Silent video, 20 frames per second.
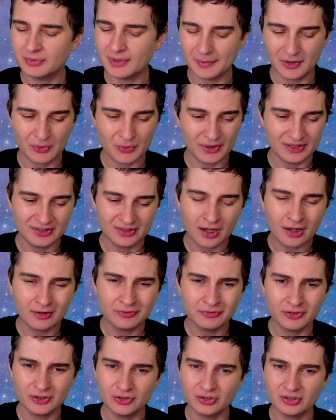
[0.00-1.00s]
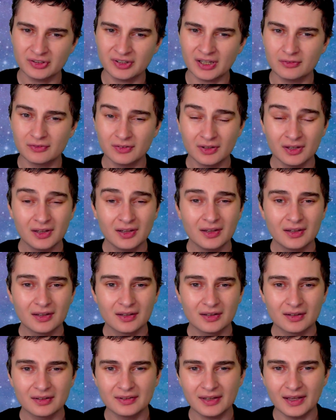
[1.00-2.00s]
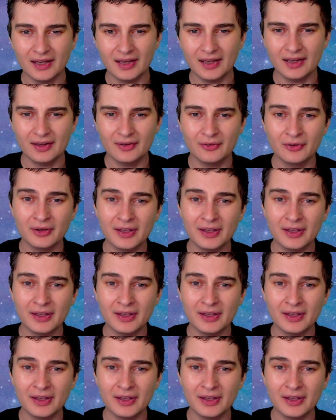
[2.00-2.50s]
maybe quite tough on yourself. Well,